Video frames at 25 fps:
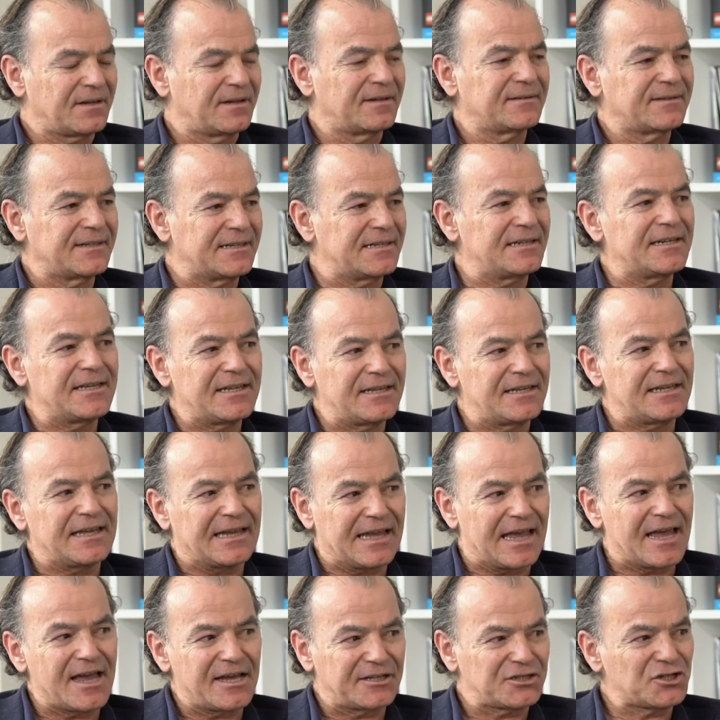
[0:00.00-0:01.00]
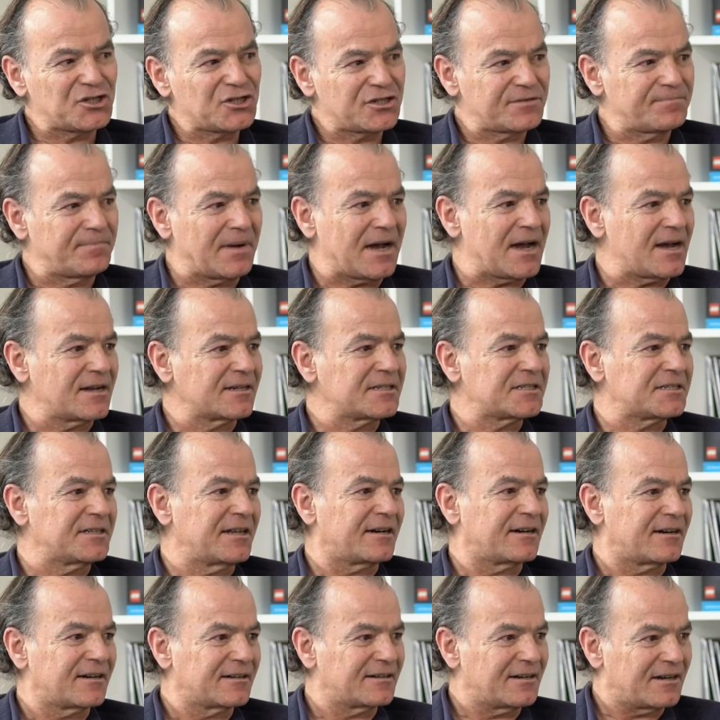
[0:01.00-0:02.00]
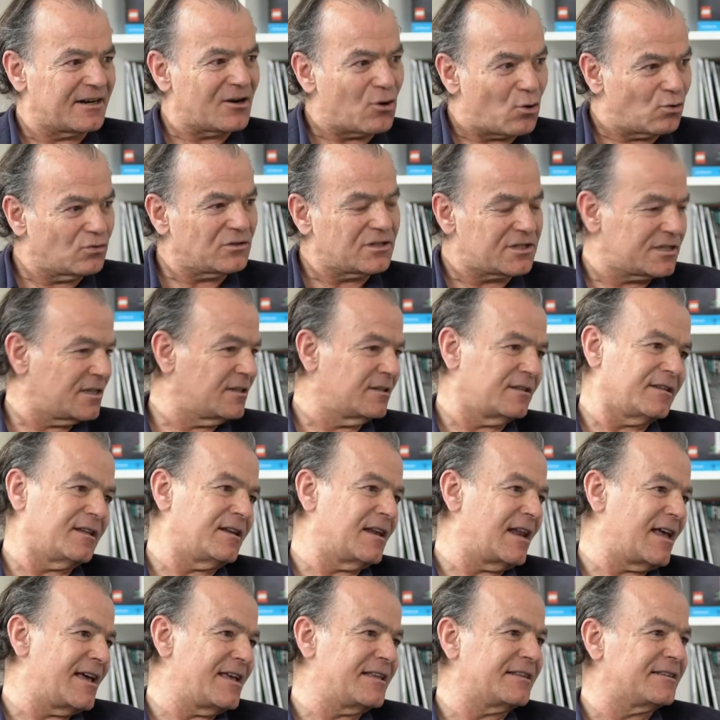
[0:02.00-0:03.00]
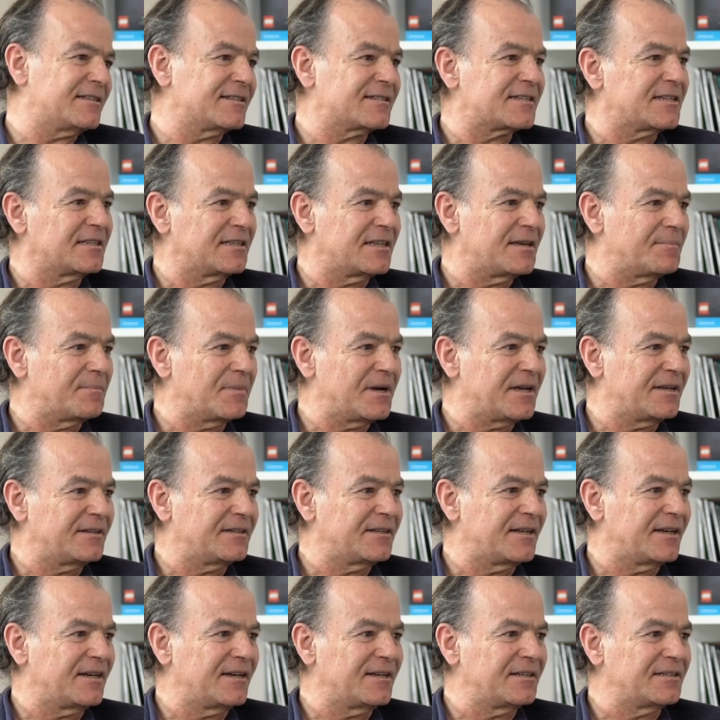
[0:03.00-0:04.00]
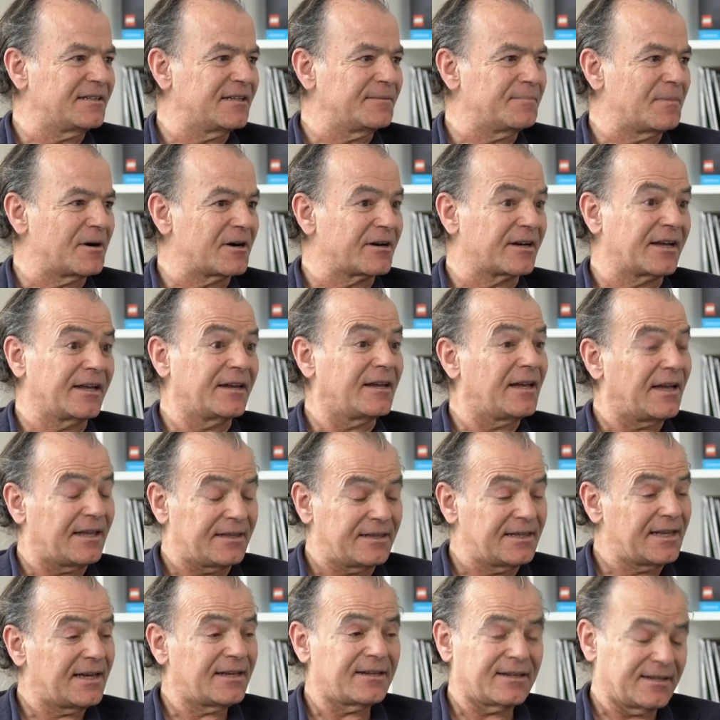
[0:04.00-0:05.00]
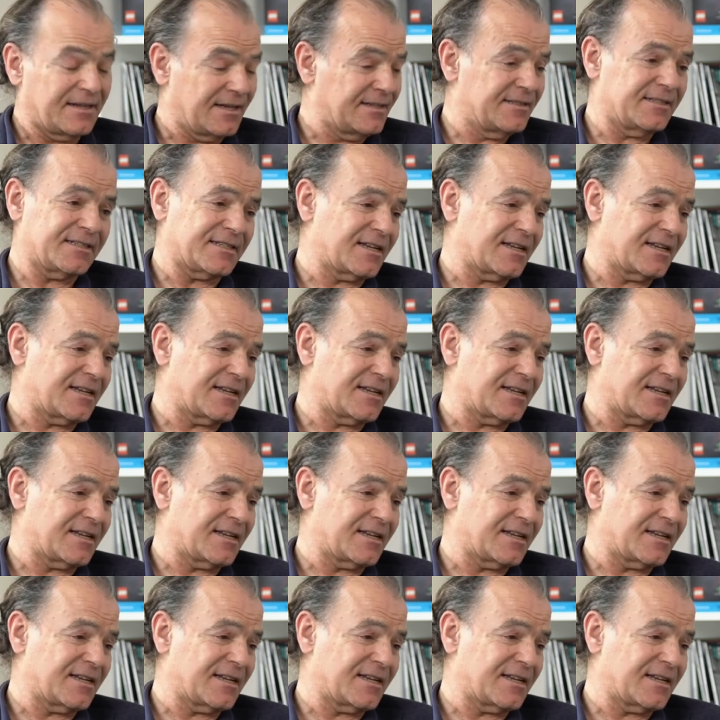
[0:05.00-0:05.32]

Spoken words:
leading edge banks that are launching the latest in the market, and that is